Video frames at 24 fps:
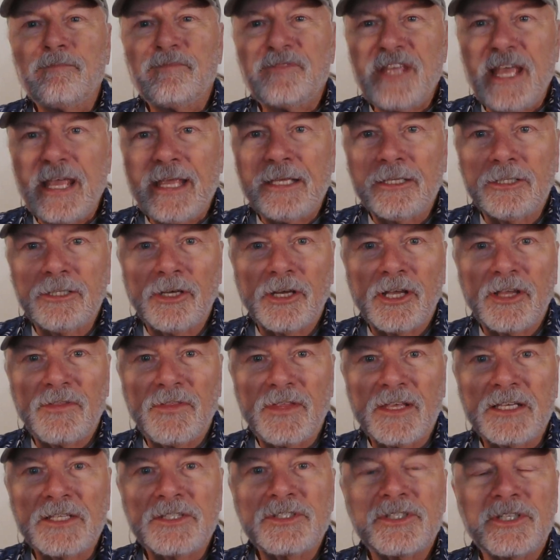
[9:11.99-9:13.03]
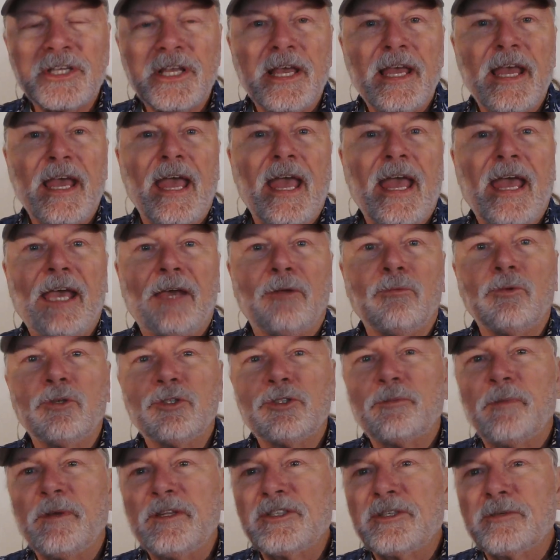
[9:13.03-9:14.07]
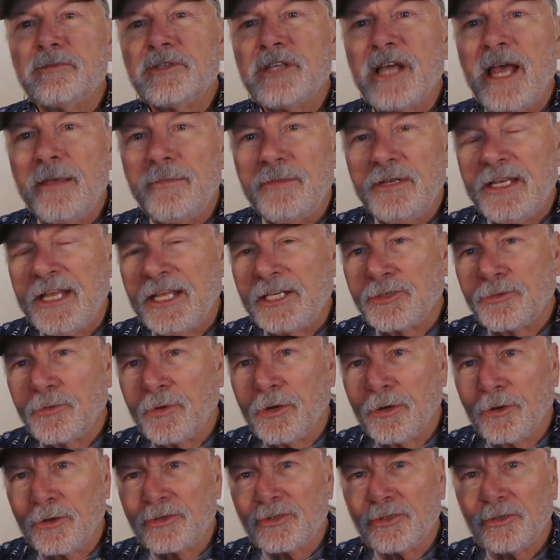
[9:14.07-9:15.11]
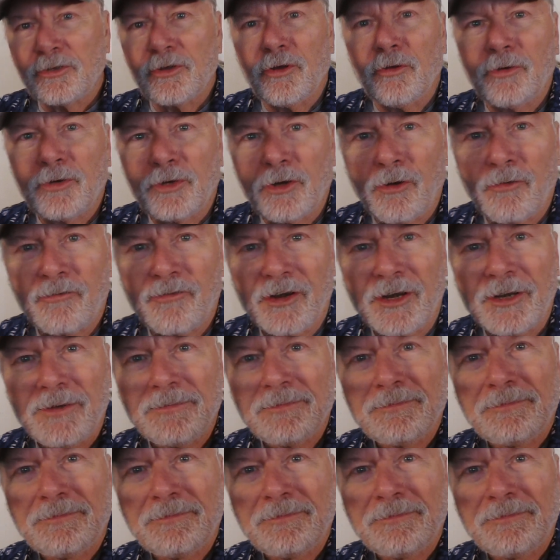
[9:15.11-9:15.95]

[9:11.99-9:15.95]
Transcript: Take a look at this, and we'll spend some time at next rehearsal going over it.